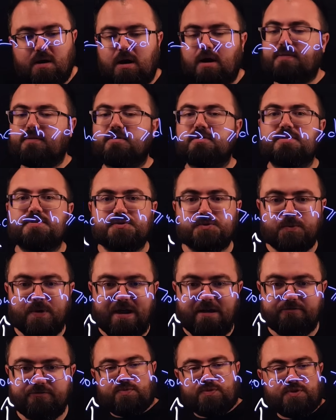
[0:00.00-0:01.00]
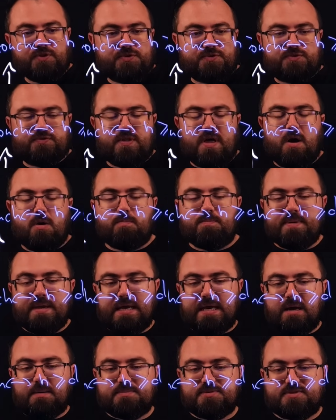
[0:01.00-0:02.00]
under this graph. This now
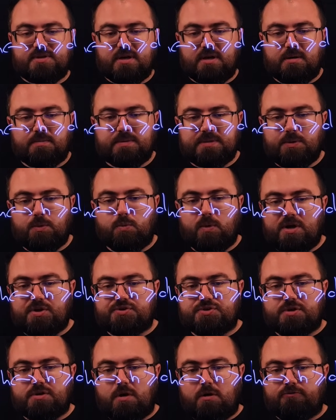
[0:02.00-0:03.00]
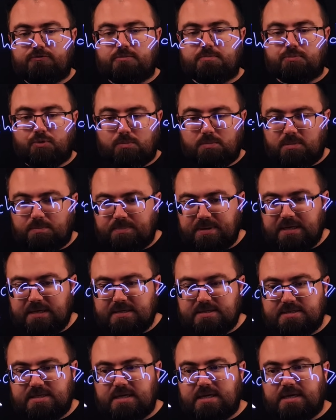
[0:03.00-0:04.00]
becomes a question of
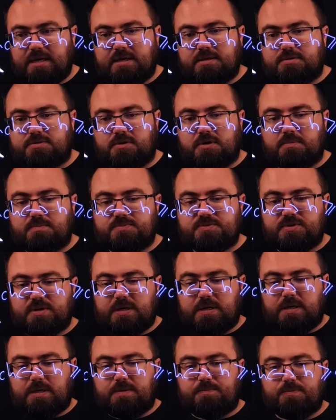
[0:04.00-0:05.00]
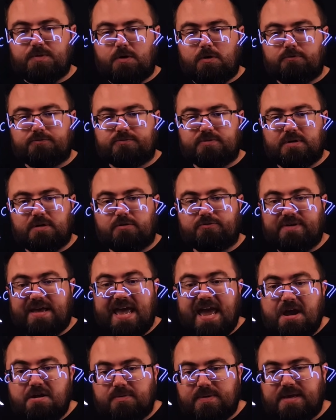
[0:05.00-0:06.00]
probability in terms um, of, of
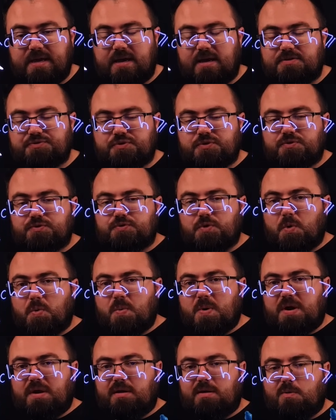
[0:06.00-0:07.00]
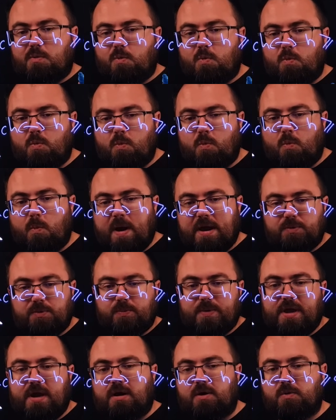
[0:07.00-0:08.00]
areas. So
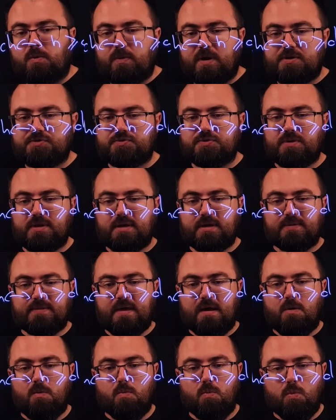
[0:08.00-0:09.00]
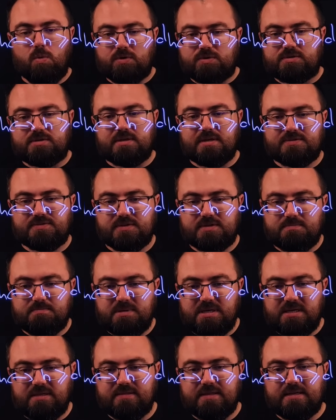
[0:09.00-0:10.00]
when we are questioning now what does it
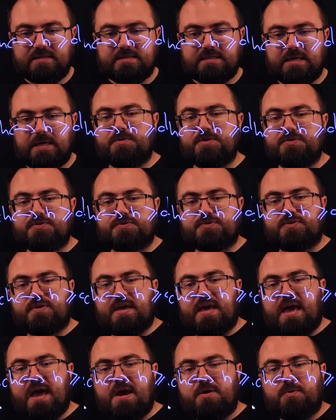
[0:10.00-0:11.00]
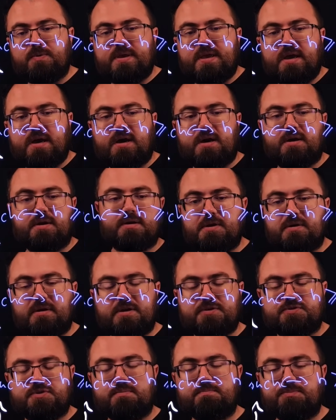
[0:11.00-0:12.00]
mean that this area here
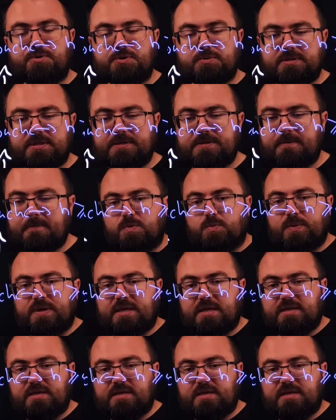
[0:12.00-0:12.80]
is computed we